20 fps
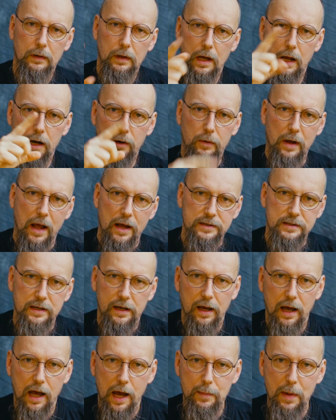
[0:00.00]
Hello
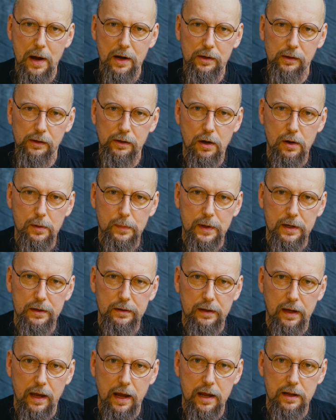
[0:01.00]
guys, I'm Uncle
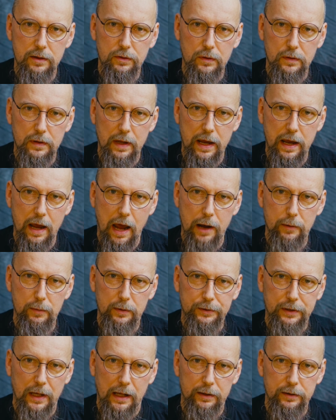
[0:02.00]
Longbeard and today I
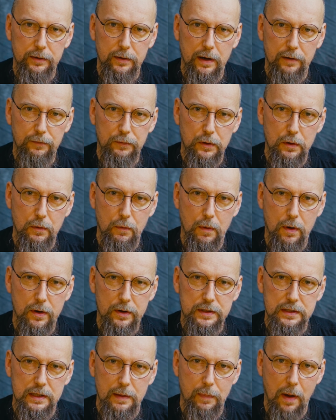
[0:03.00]
will tell you a few
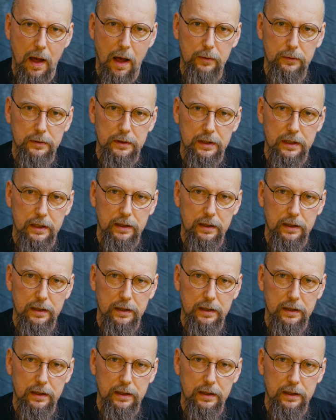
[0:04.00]
words about